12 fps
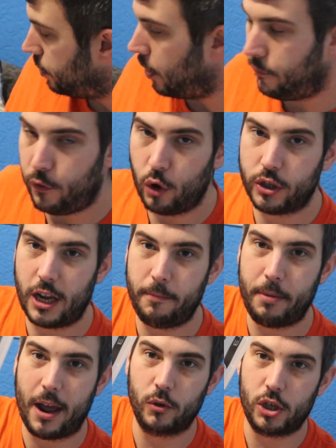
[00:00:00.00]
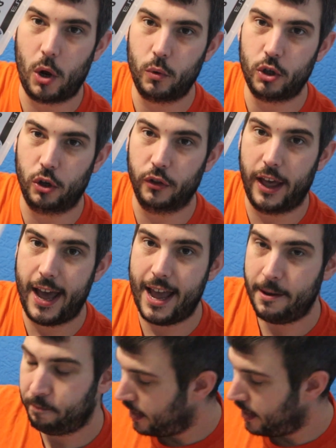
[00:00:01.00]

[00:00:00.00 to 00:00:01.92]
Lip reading: So £14 total there.